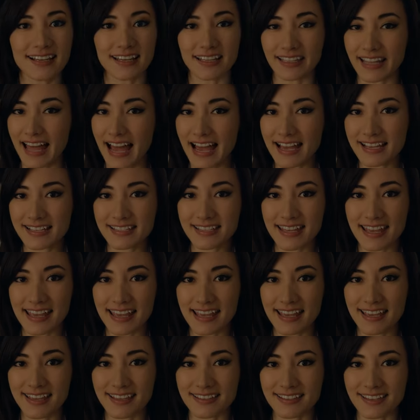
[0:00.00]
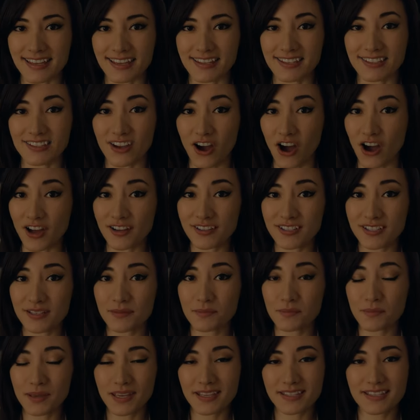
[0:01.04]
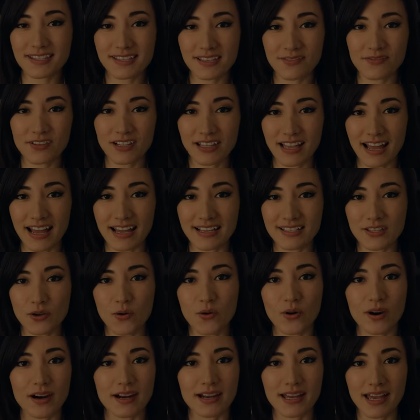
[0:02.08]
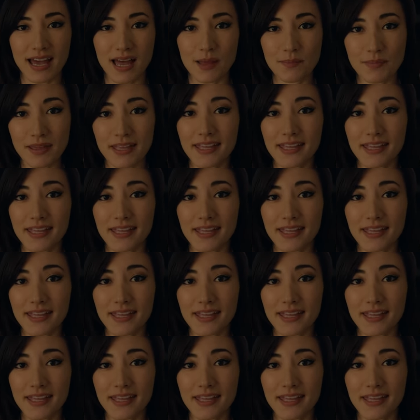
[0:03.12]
Glass is not pieces of glass or a cup,